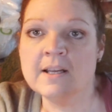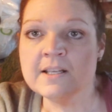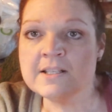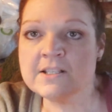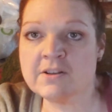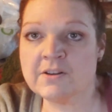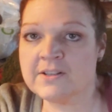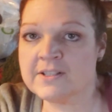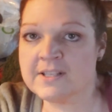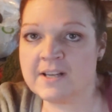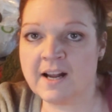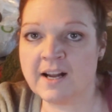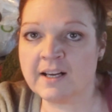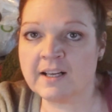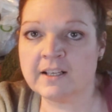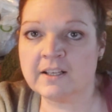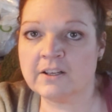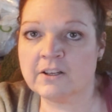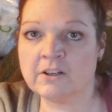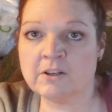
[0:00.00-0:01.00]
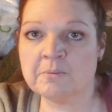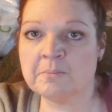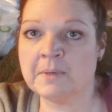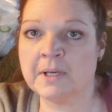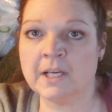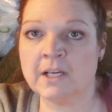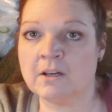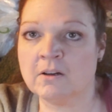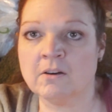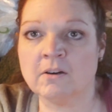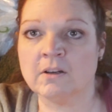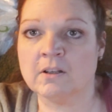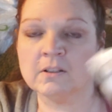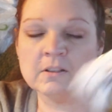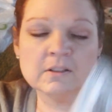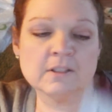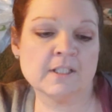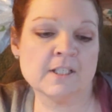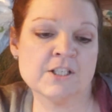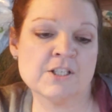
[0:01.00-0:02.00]
So it's not going to hurt me at
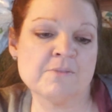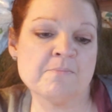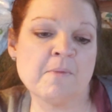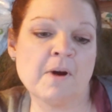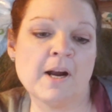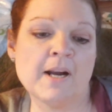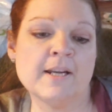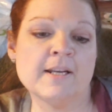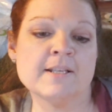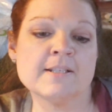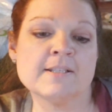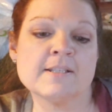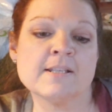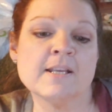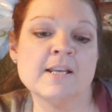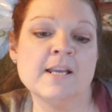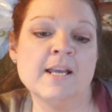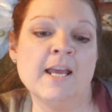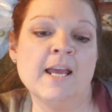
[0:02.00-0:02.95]
all because you minus,